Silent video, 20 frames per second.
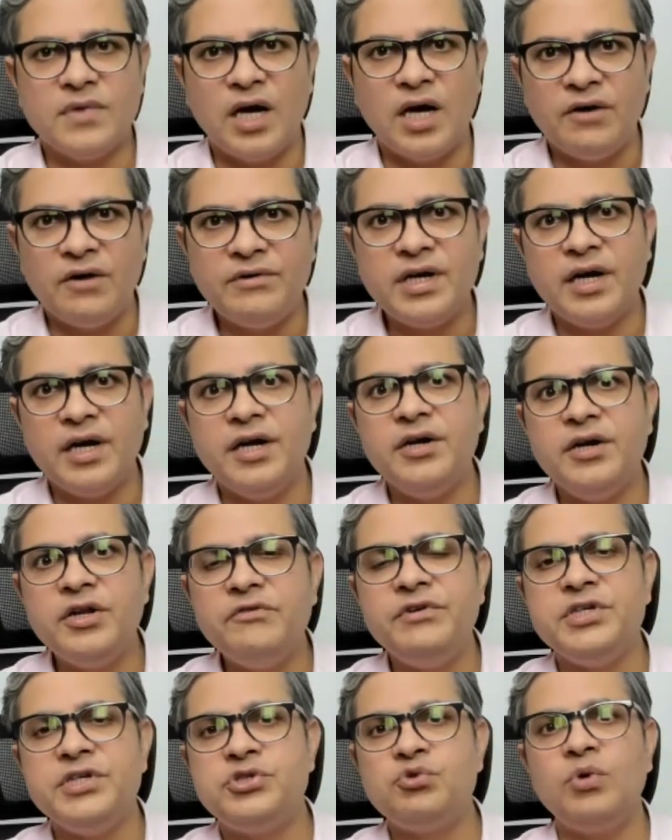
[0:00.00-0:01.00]
our
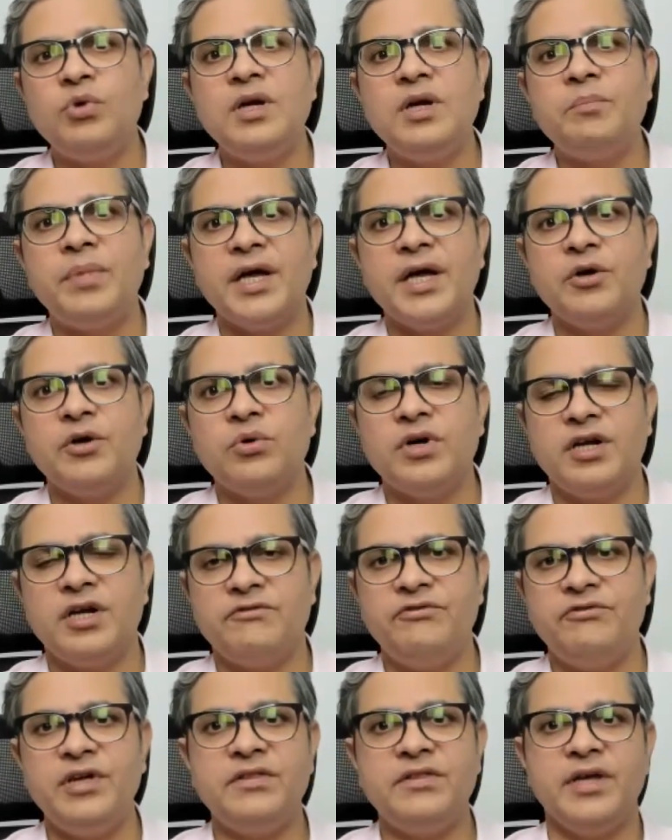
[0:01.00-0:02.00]
individual
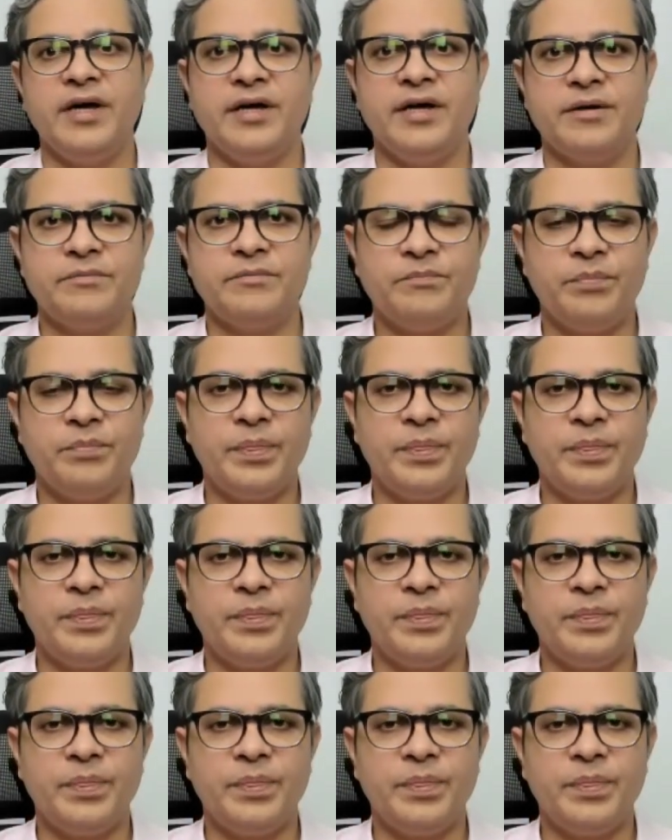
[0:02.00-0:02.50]
biography there.